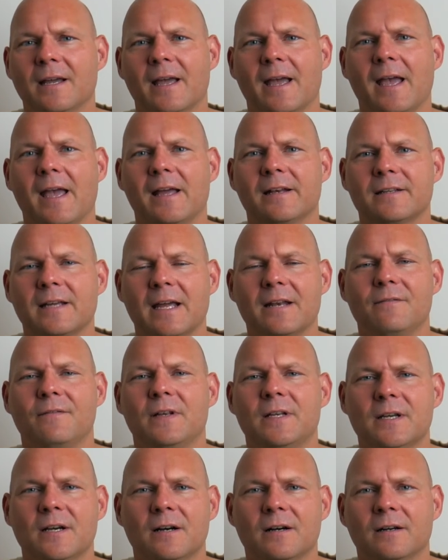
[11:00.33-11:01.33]
And
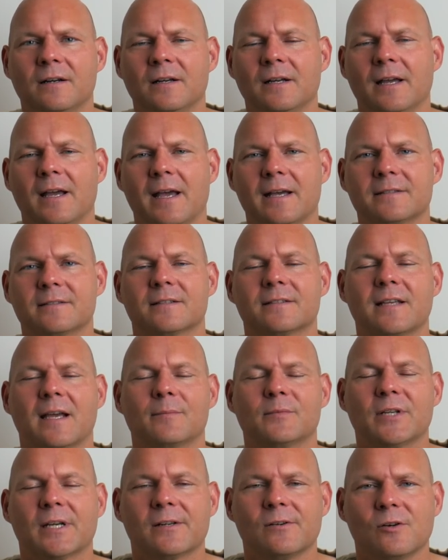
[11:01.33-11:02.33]
NVIDIA has the
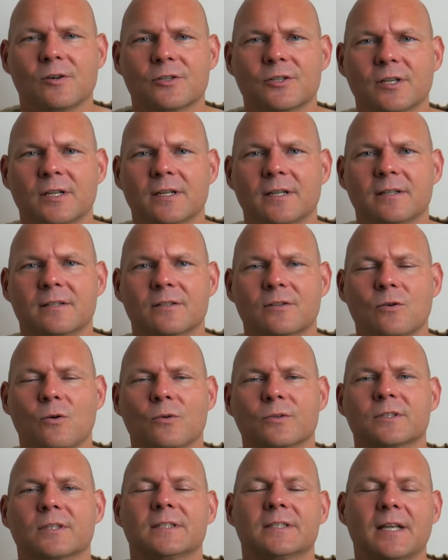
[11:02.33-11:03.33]
same technology. It's
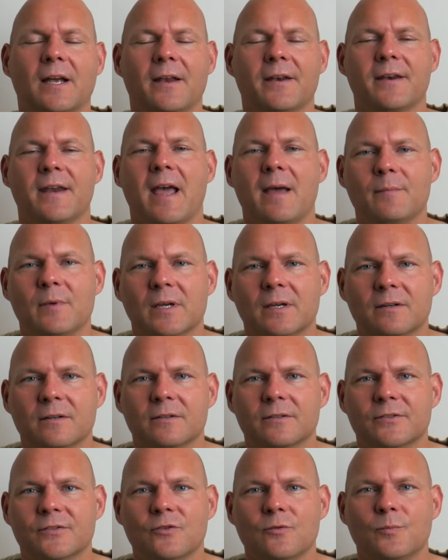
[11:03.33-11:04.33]
called dynamic
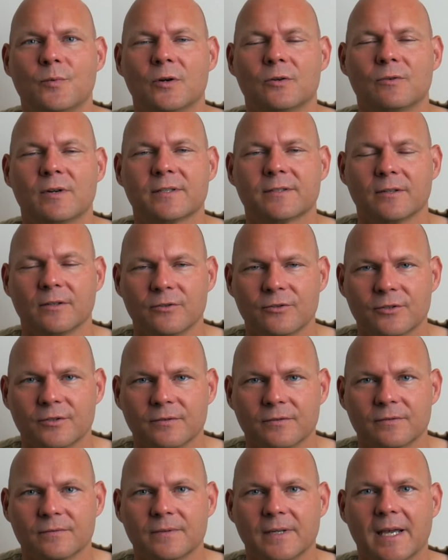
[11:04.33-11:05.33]
super
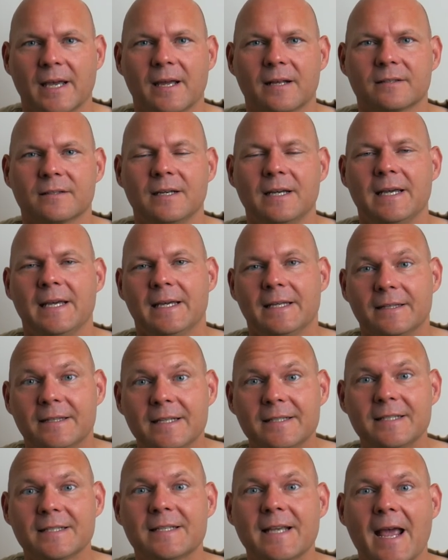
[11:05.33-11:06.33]
resolution. And
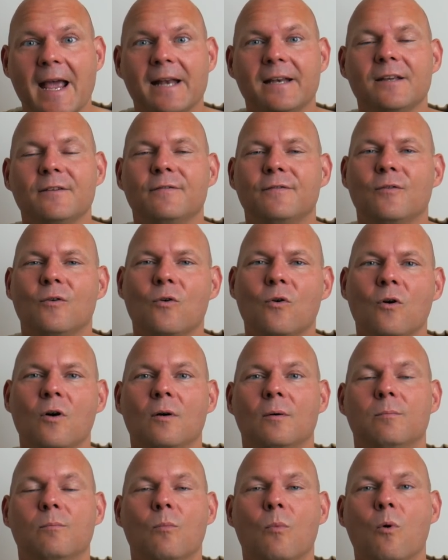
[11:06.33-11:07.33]
this is handy
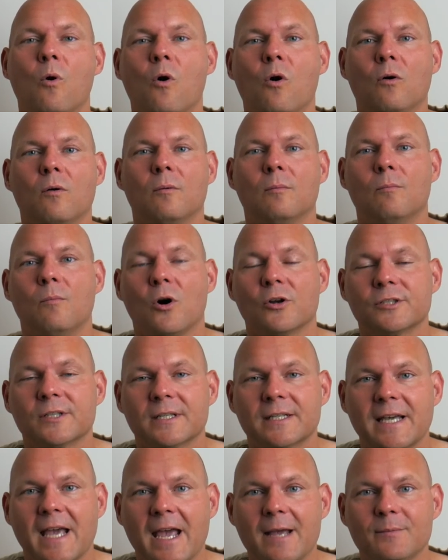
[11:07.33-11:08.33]
for more
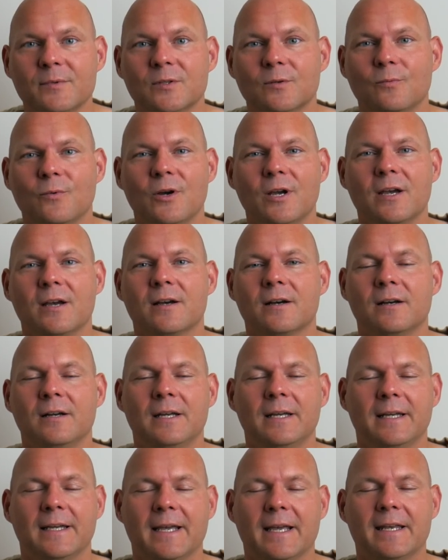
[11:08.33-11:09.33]
modern games where
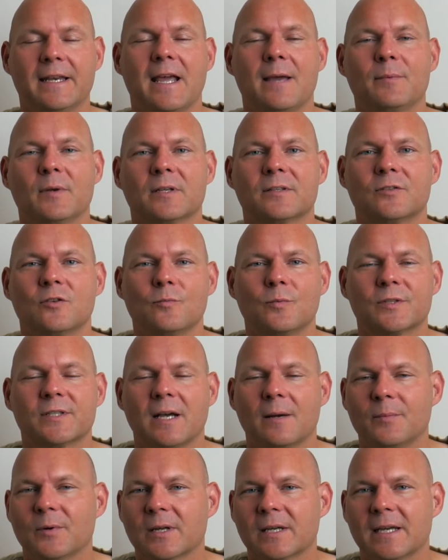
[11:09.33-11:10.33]
enabling
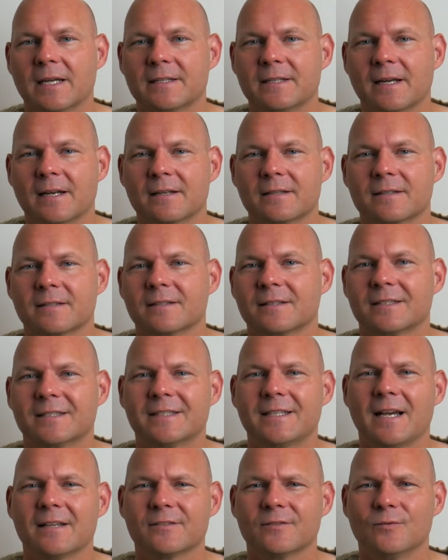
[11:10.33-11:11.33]
supersampling anti-aliasing
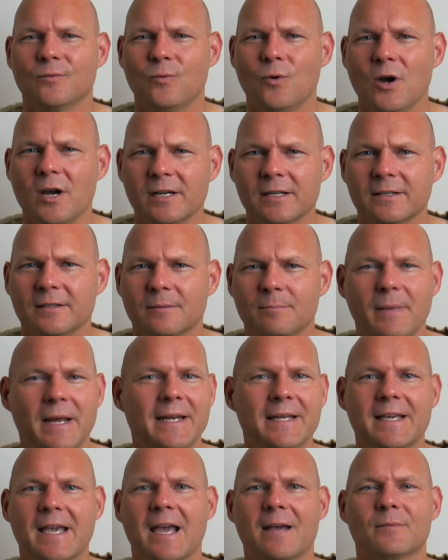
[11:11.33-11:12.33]
doesn't work.
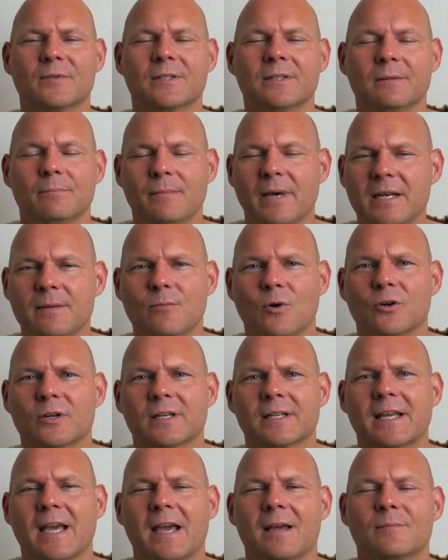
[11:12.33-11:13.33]
Many games, many
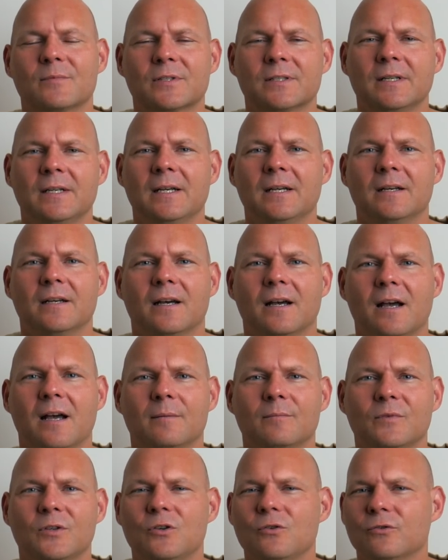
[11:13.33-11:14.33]
modern games
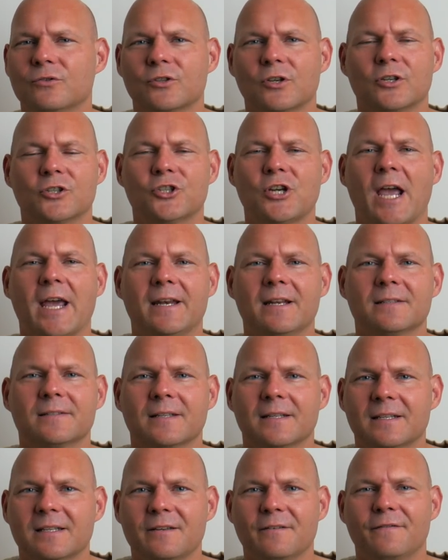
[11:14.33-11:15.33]
um, use shaders
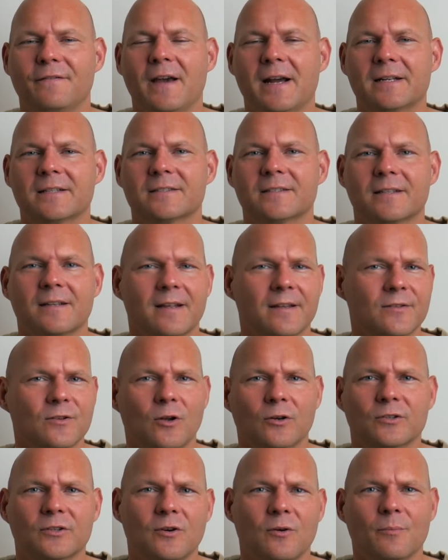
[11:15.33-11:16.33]
and effects that are
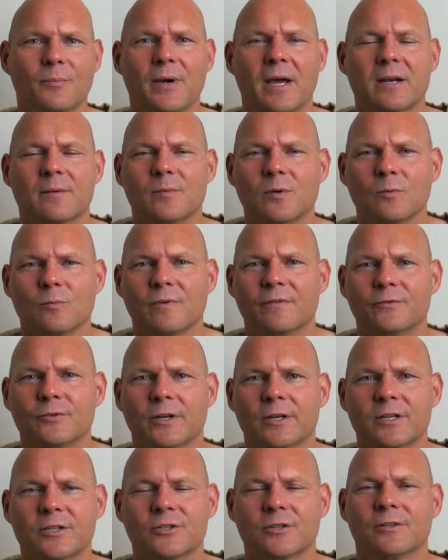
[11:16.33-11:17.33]
not compatible with
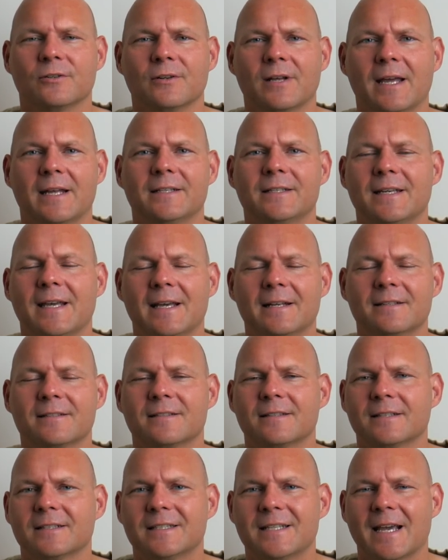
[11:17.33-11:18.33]
traditional
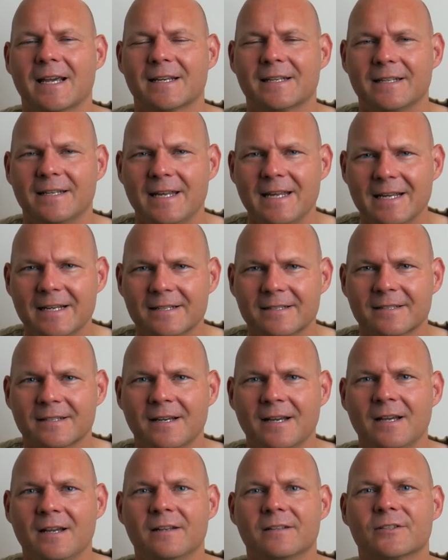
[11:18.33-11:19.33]
anti-aliasing techniques.
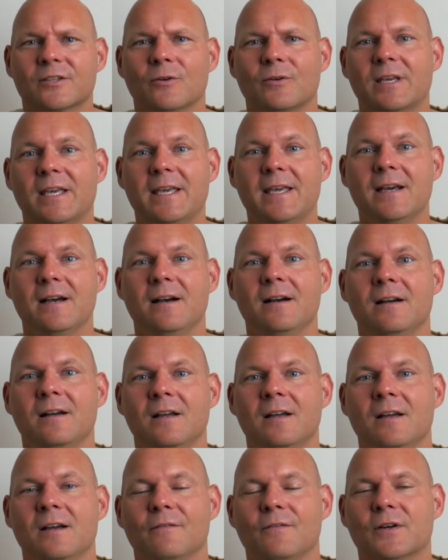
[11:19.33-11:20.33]
So here,
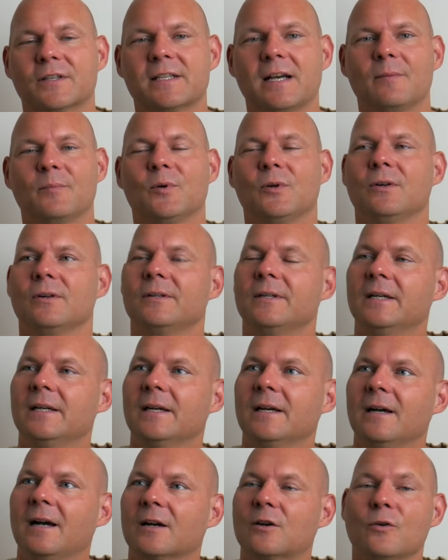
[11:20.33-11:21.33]
for example,
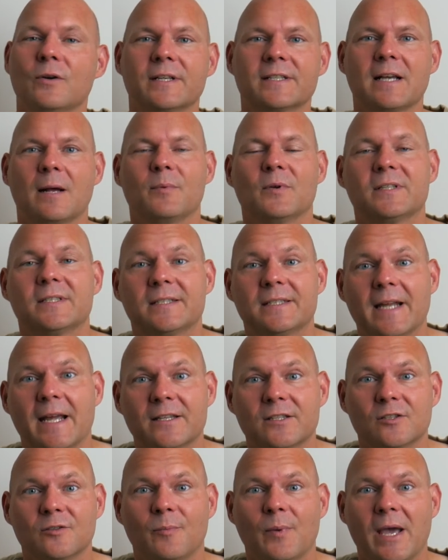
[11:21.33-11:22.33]
a good example is
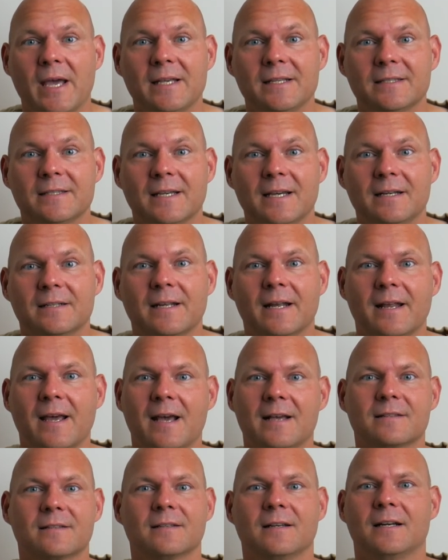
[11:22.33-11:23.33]
Dead Space, yeah, that
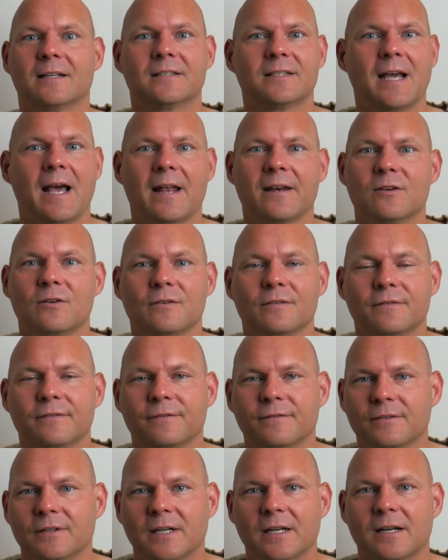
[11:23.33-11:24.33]
has a ton
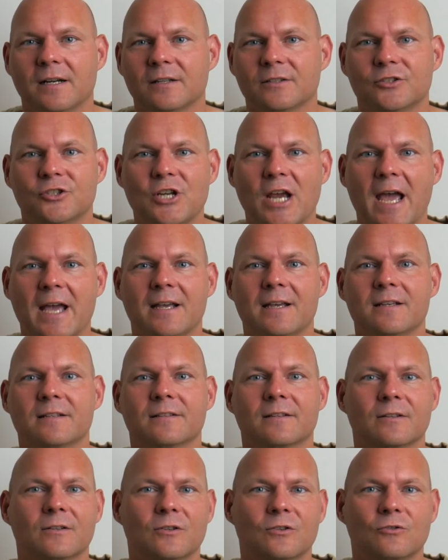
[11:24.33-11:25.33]
of uh, jaggies
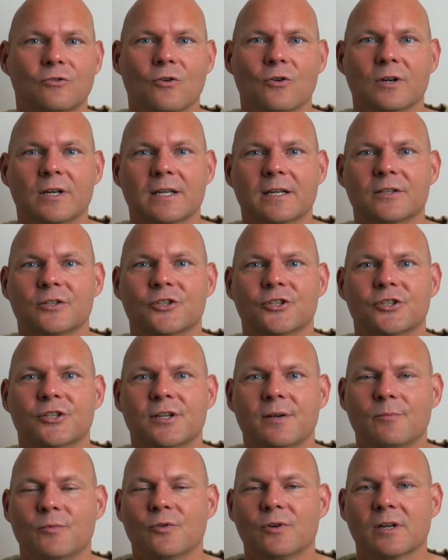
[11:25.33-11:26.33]
and crawling and
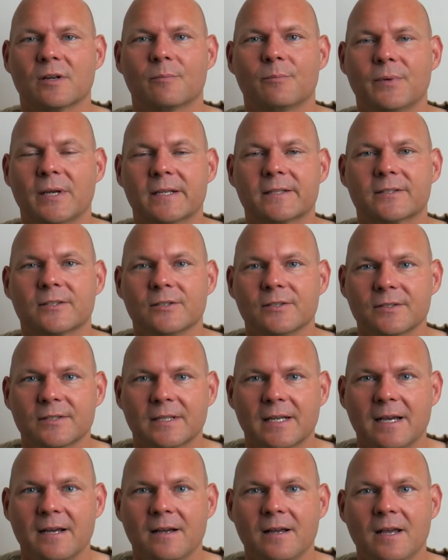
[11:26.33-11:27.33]
shimmering pixels,
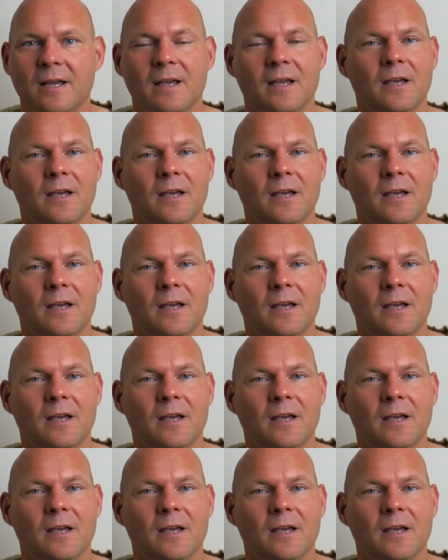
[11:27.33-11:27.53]
yeah.